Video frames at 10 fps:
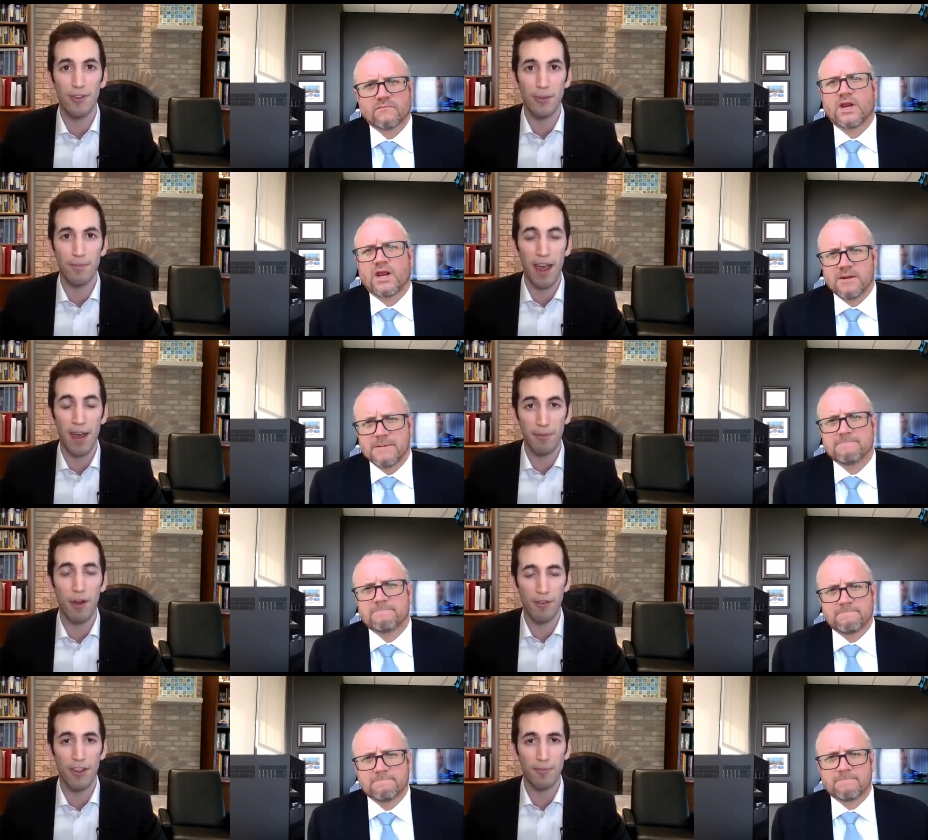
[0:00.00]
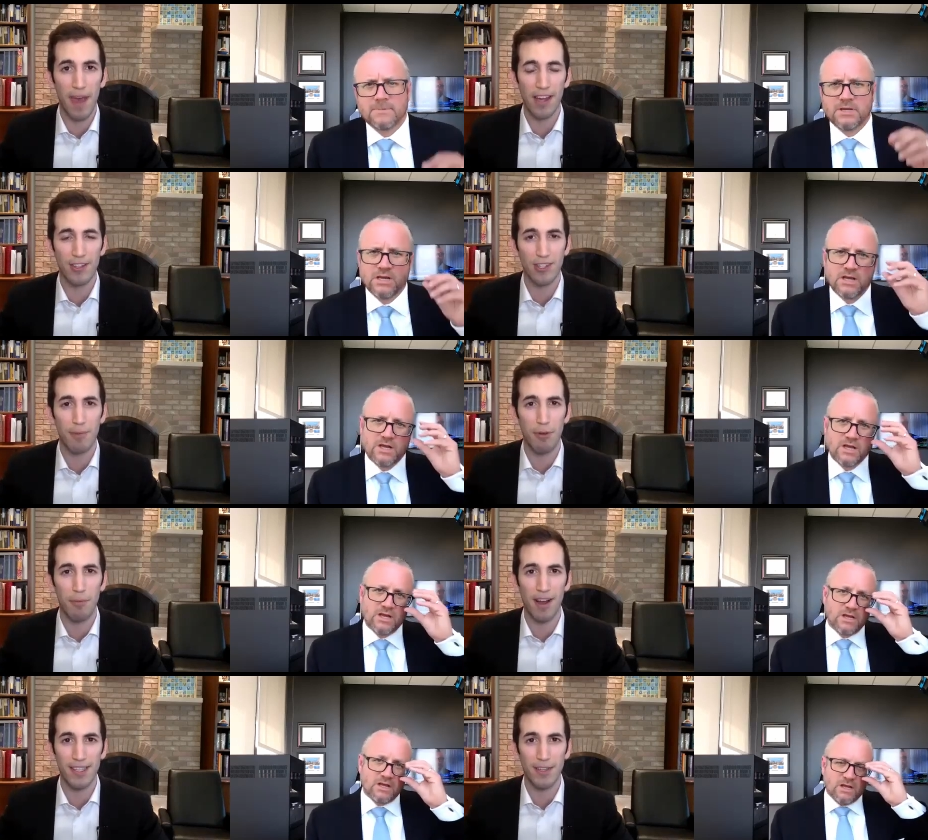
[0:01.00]
Speaker 1: the over these past couple of
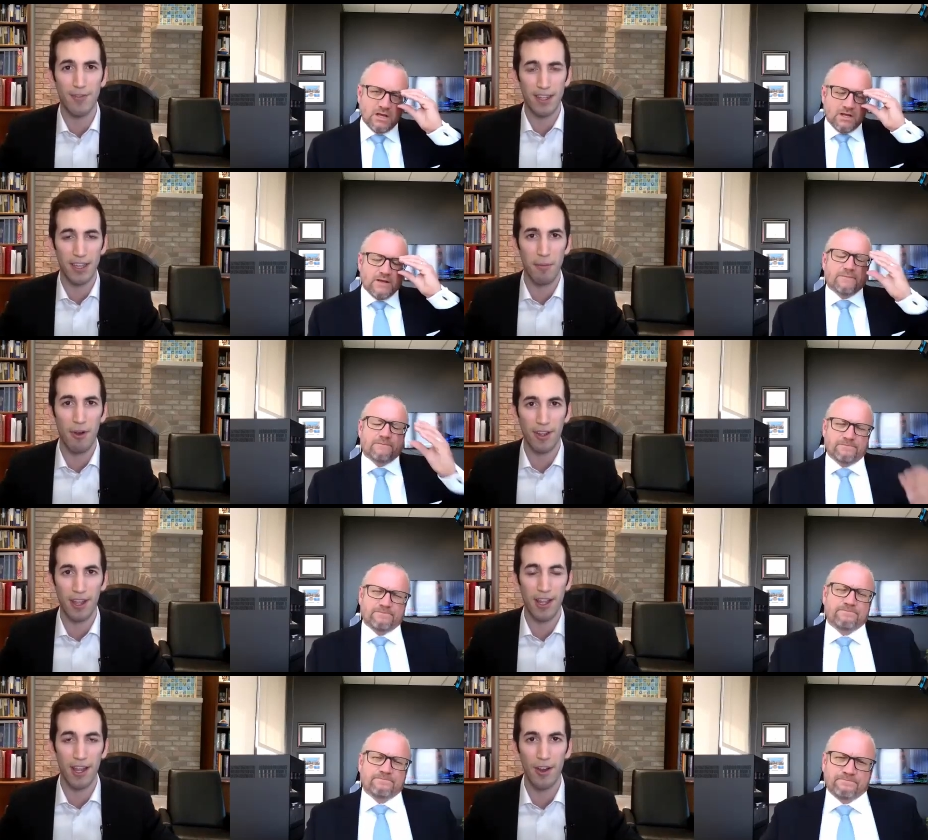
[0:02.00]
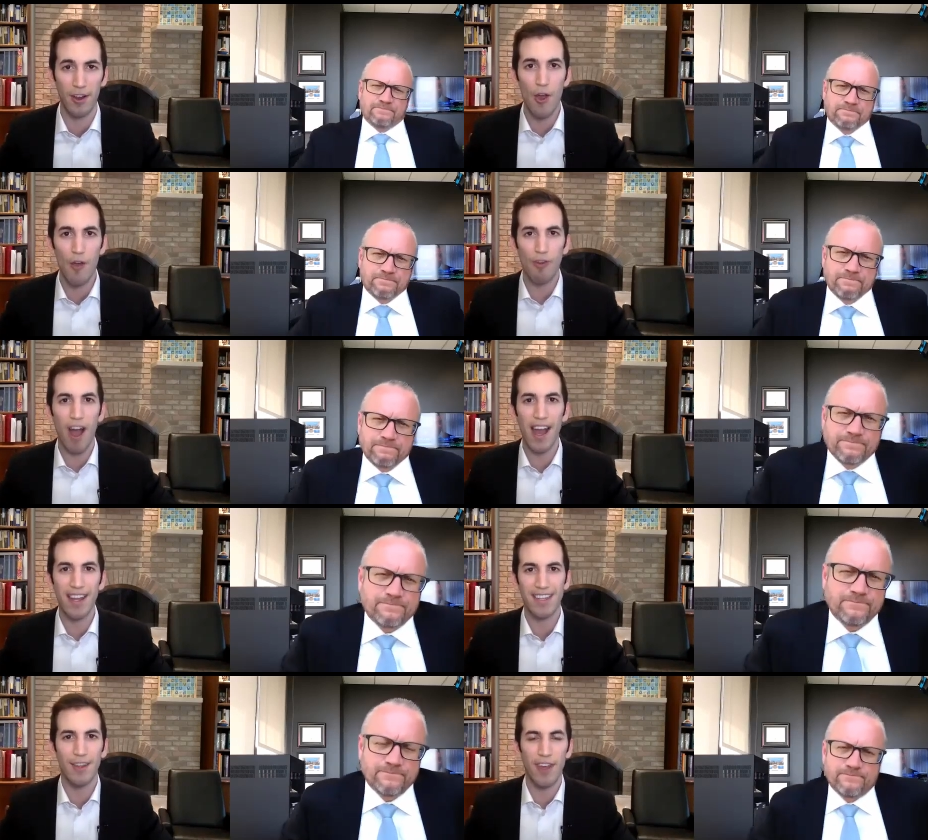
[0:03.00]
months. The fact that the market can
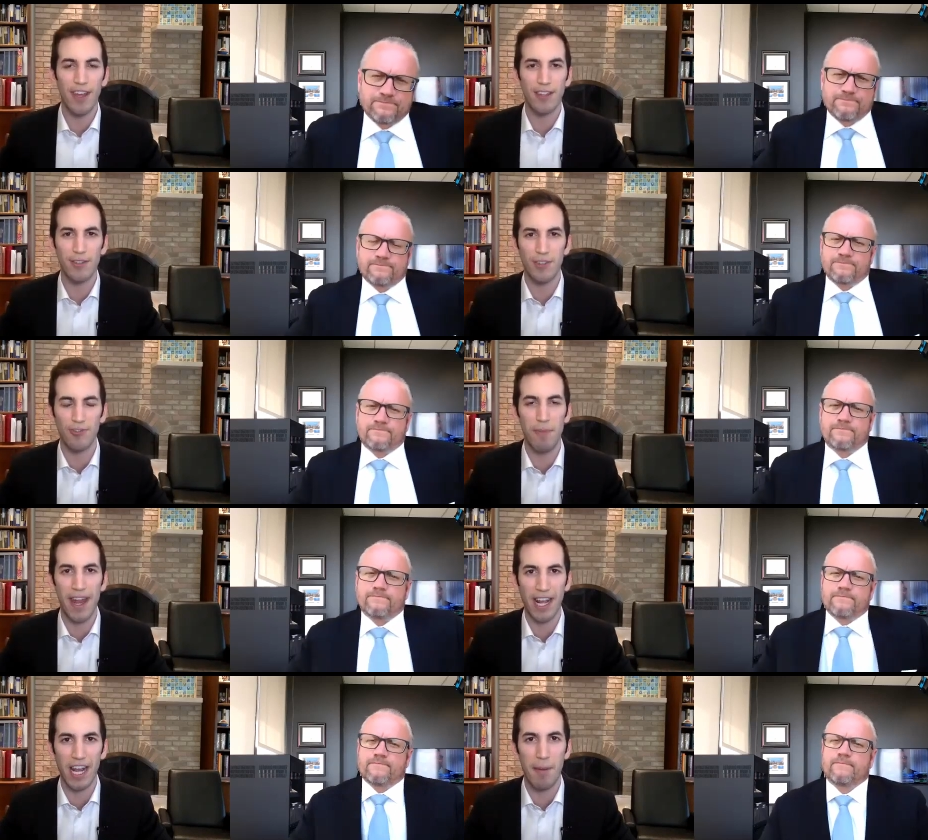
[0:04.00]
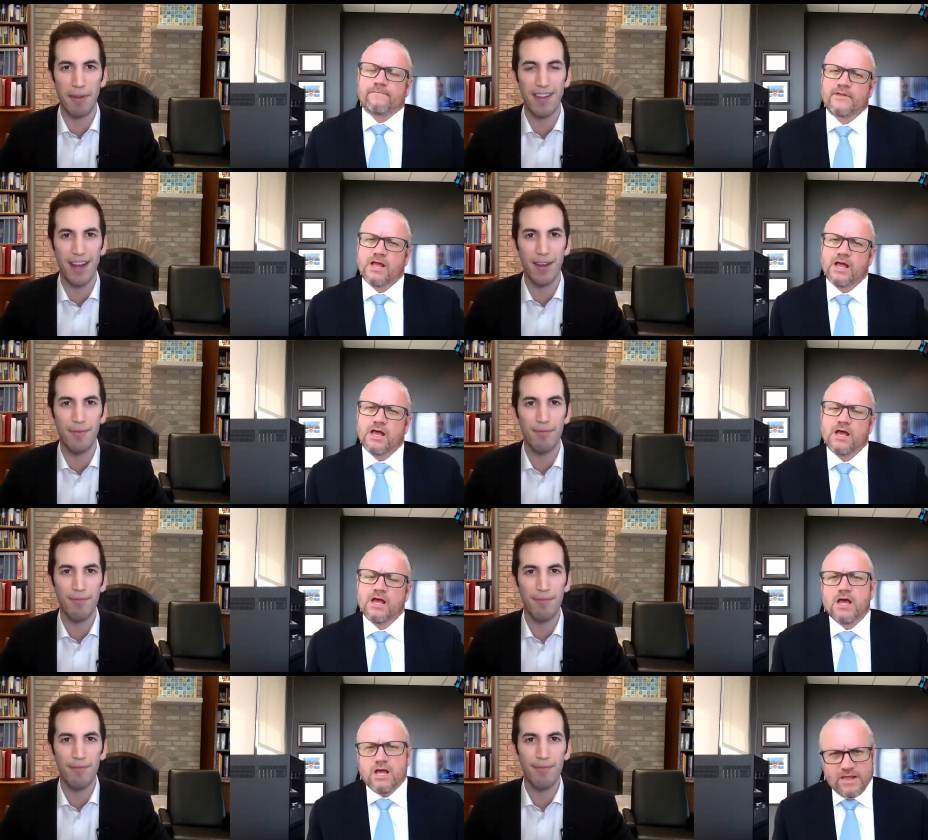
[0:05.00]
rise in the face of such bad economic data.
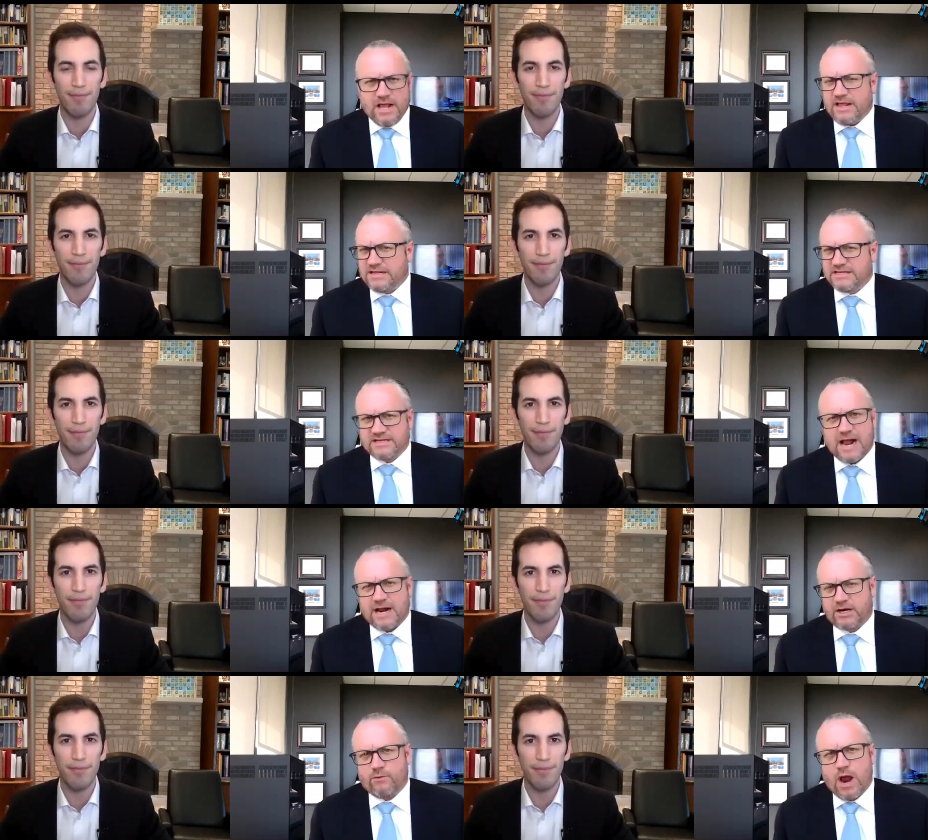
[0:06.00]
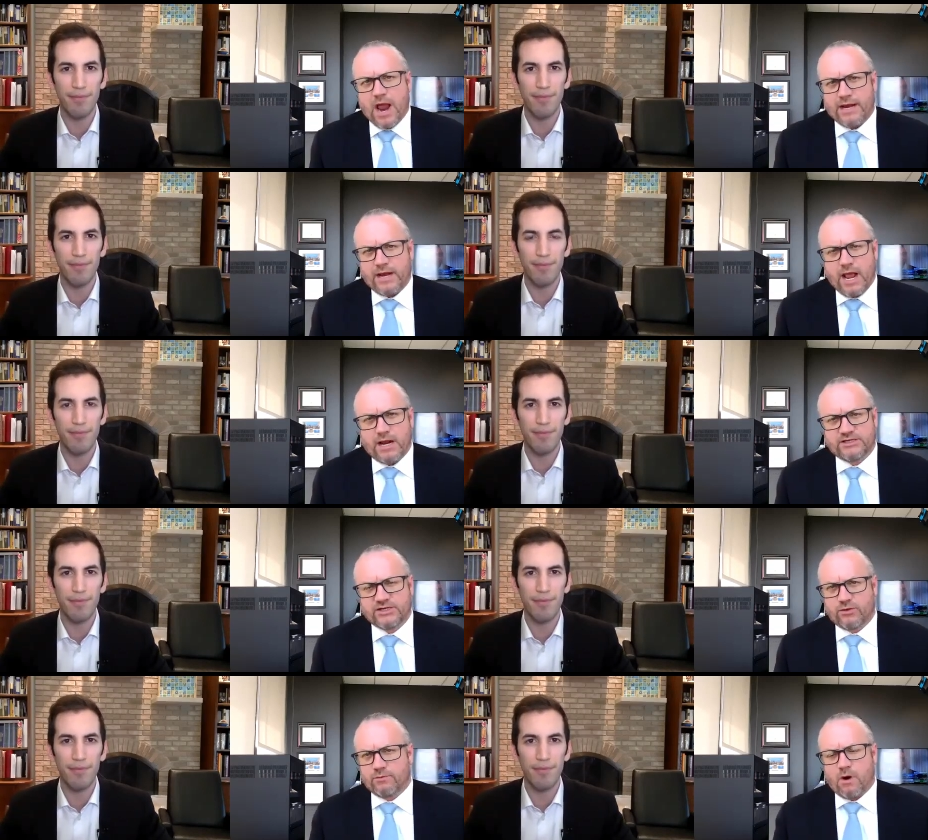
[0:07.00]
Speaker 2: That, that's exactly right. And
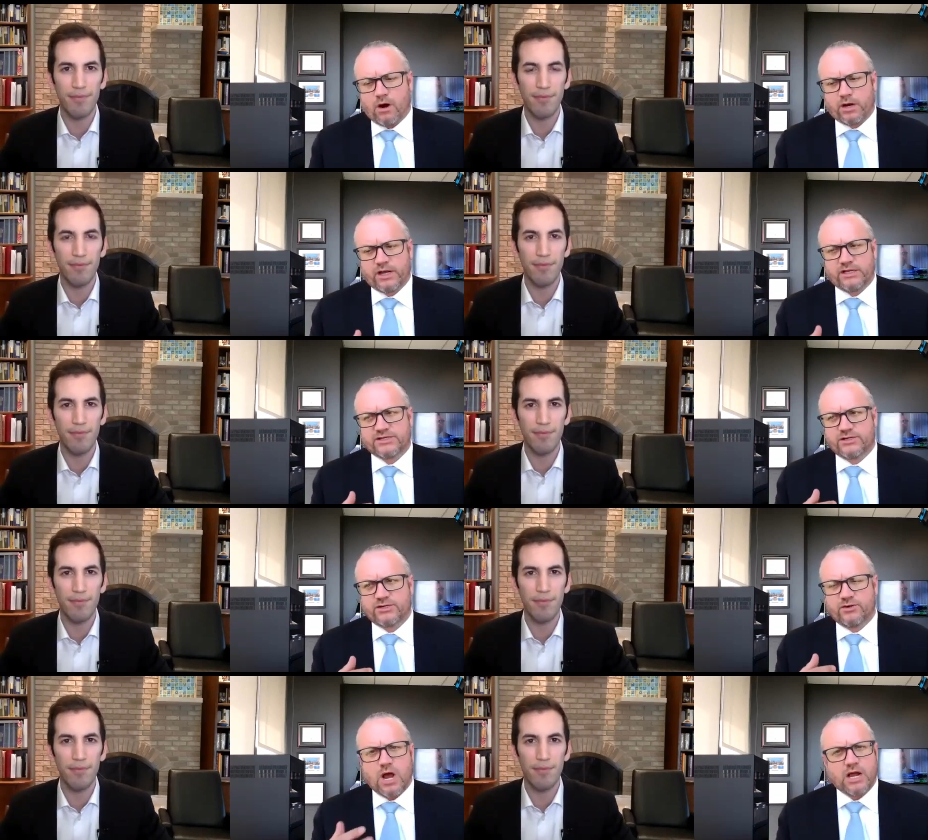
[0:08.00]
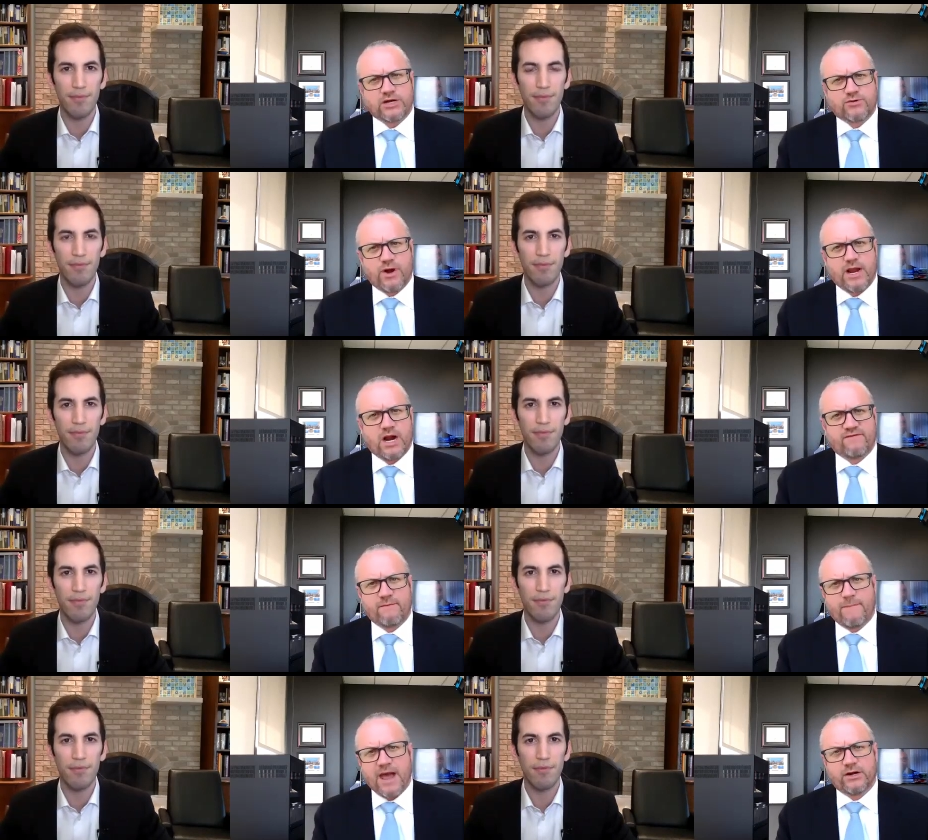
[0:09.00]
so the markets do not trade off
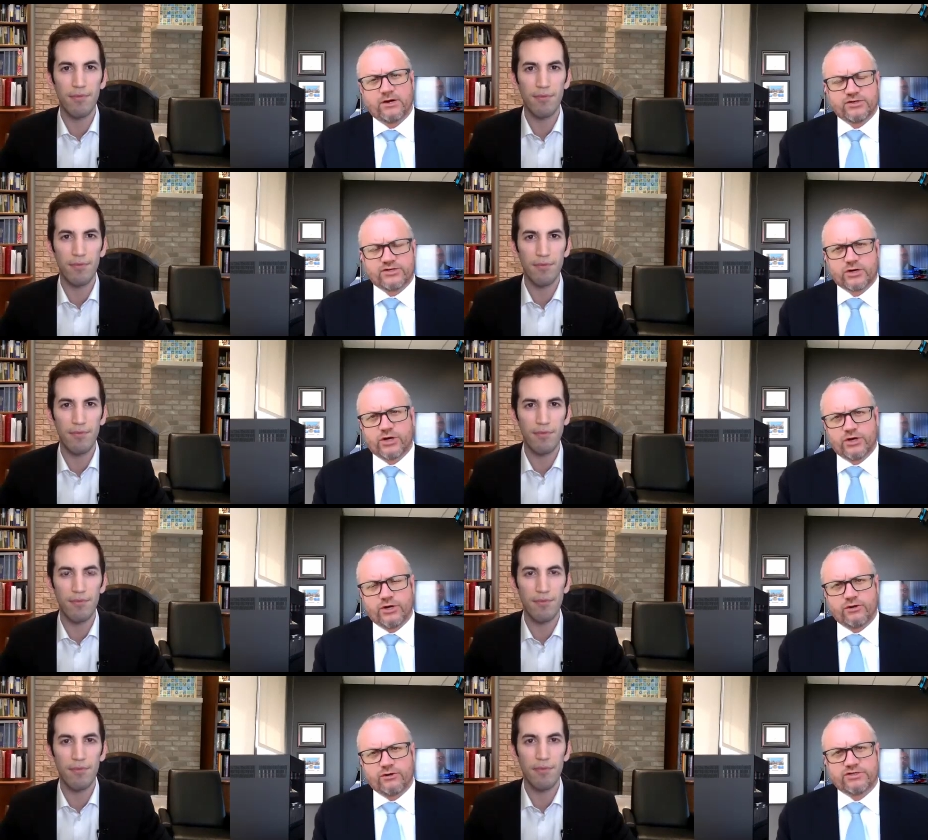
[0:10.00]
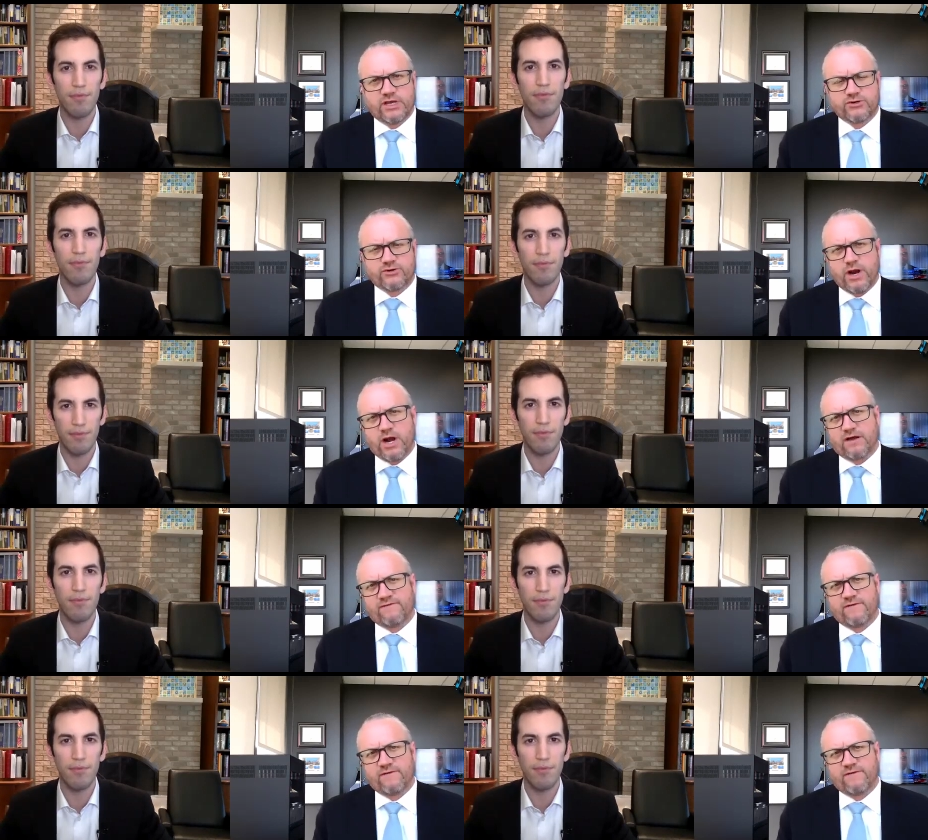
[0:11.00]
of bad news or good news. They trade off